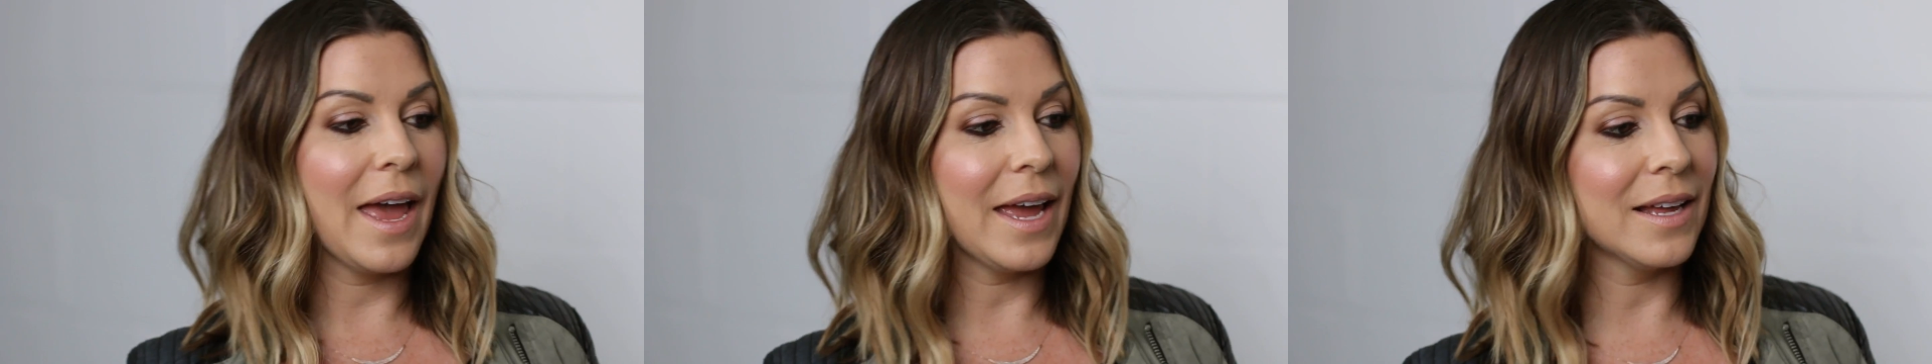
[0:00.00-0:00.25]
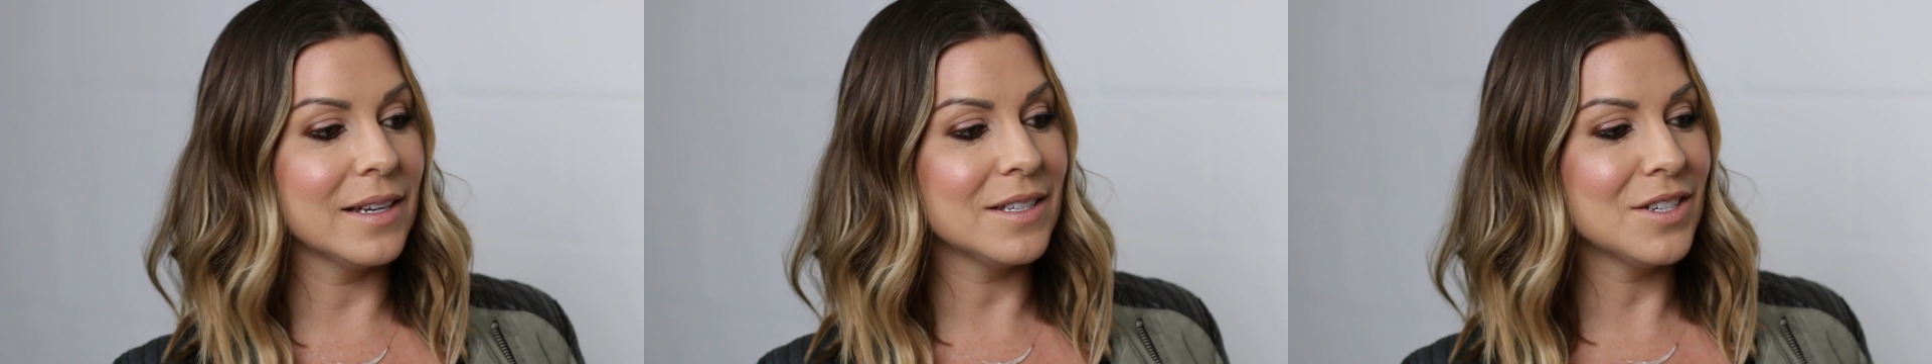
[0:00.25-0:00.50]

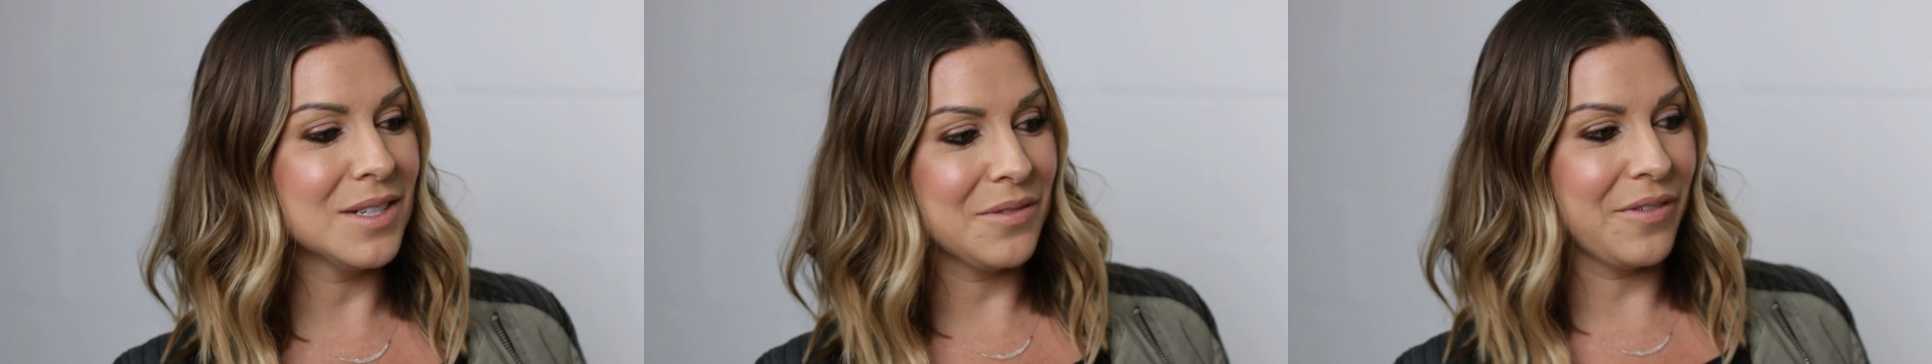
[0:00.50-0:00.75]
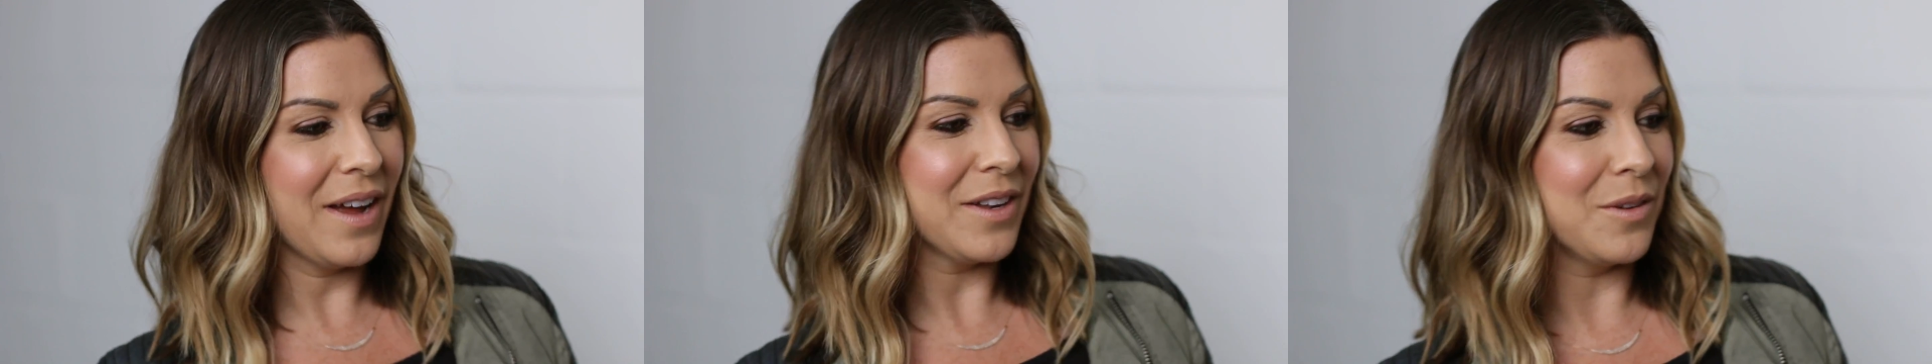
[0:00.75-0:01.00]
And it's
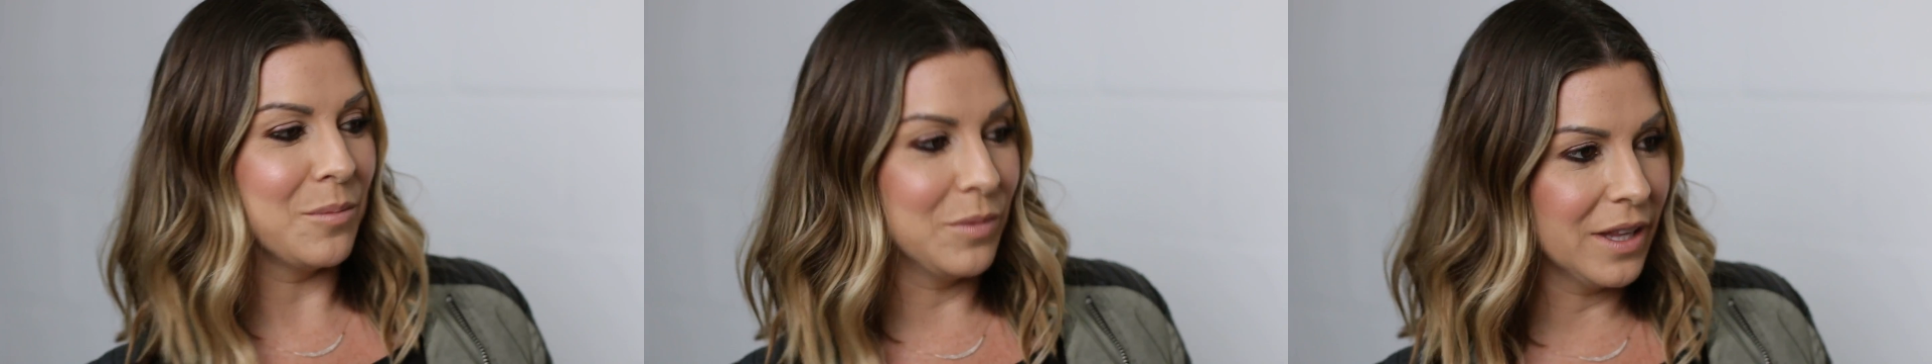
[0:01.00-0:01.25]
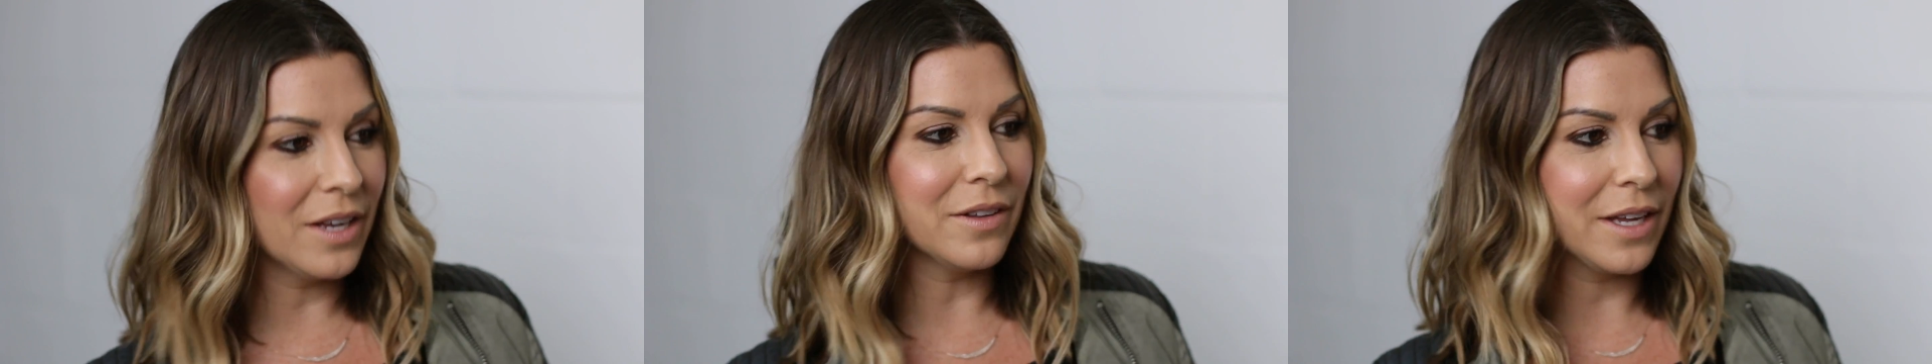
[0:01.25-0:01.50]
just fun. You
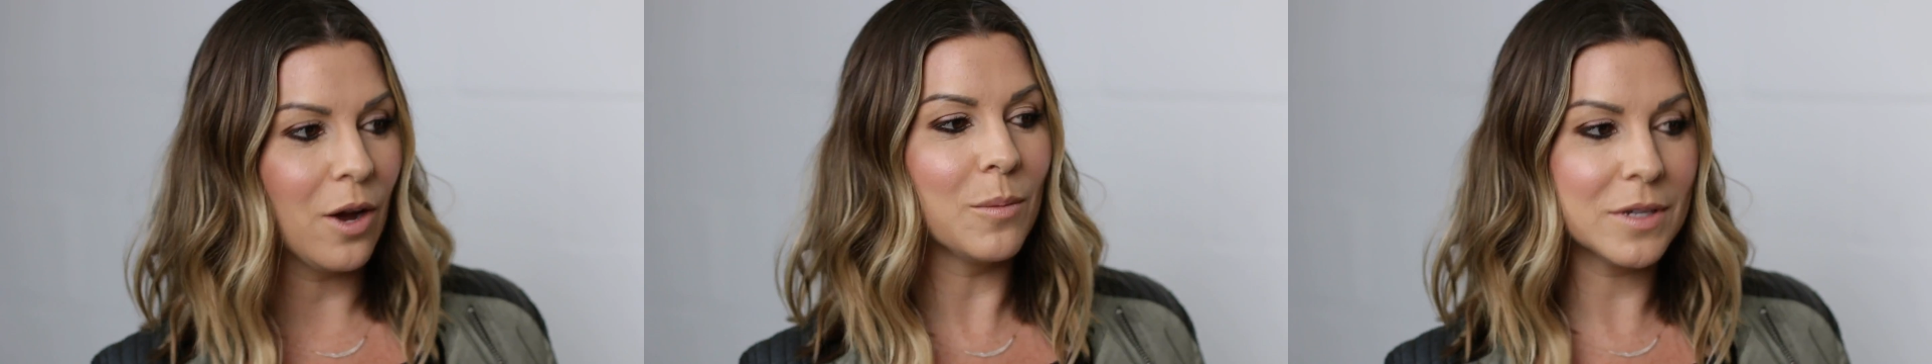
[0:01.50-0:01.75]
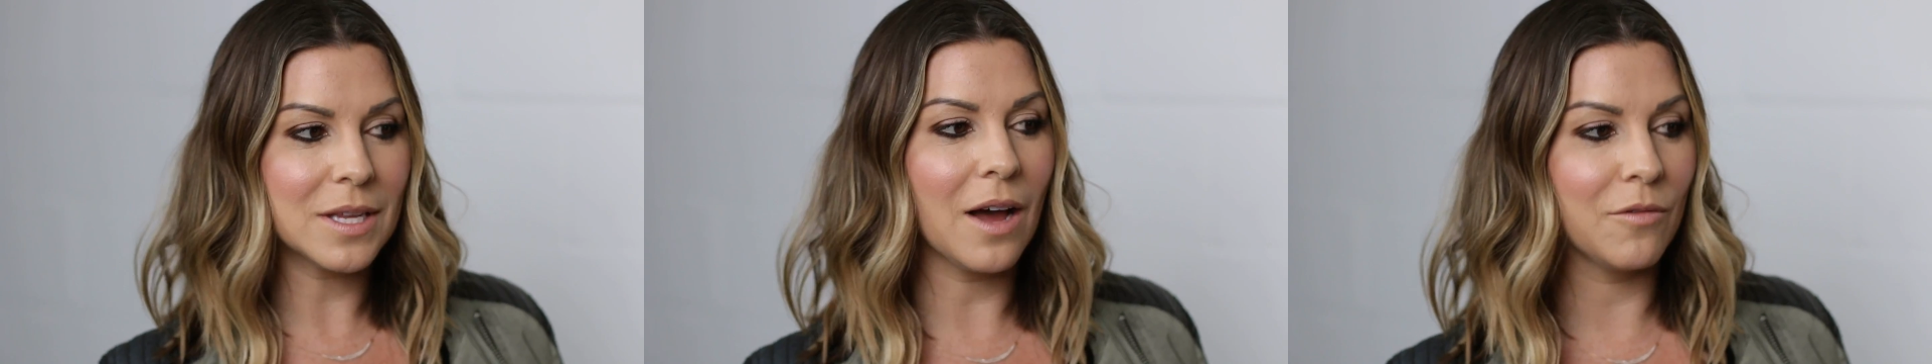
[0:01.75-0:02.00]
literally
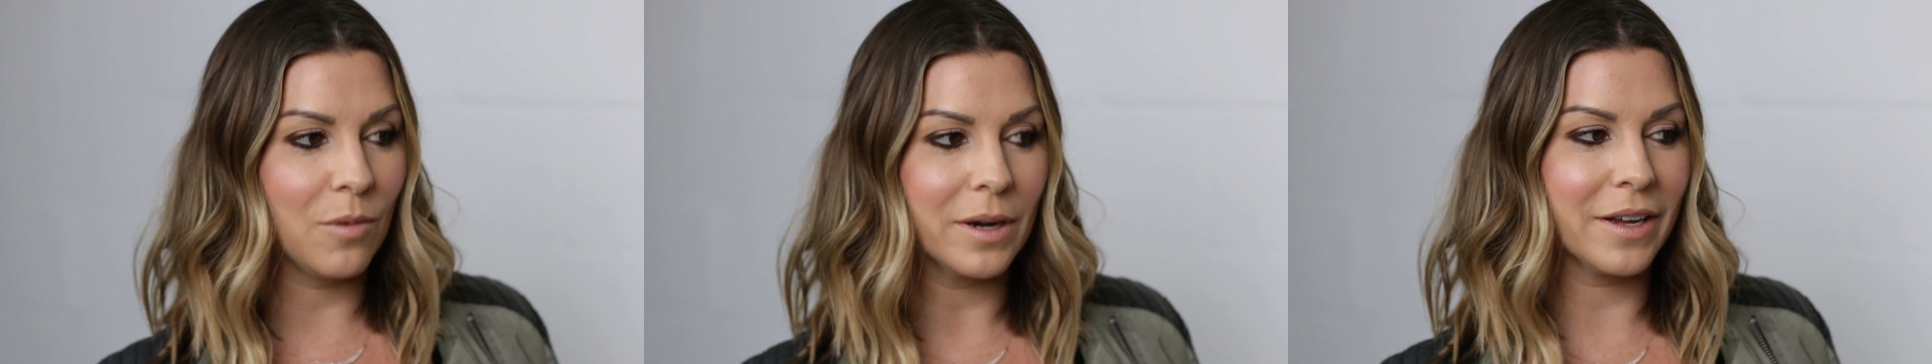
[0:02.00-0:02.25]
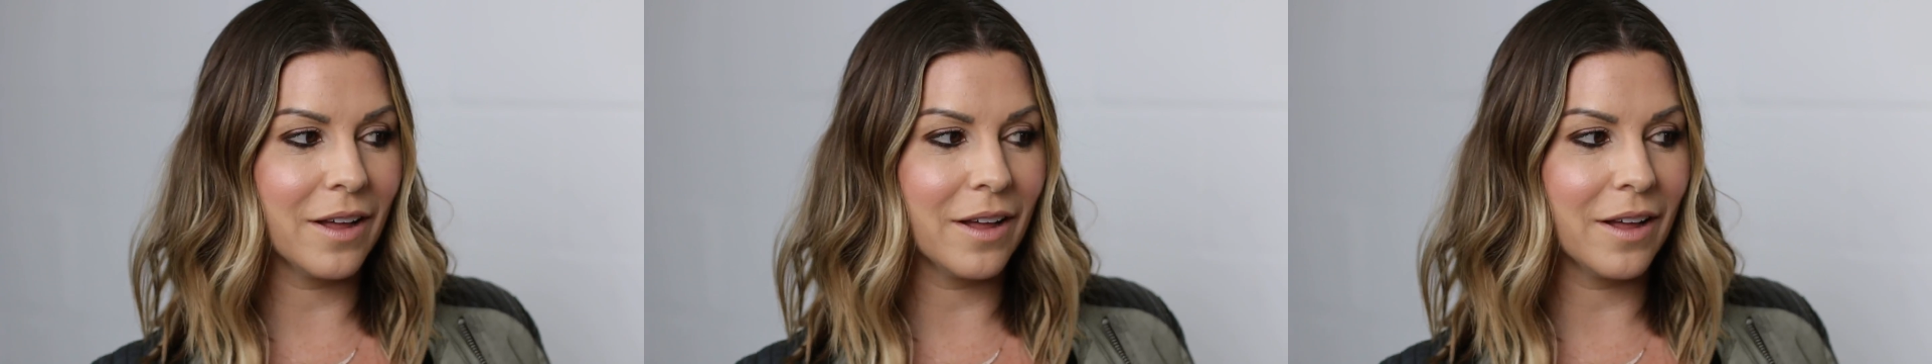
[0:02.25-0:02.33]
almost have one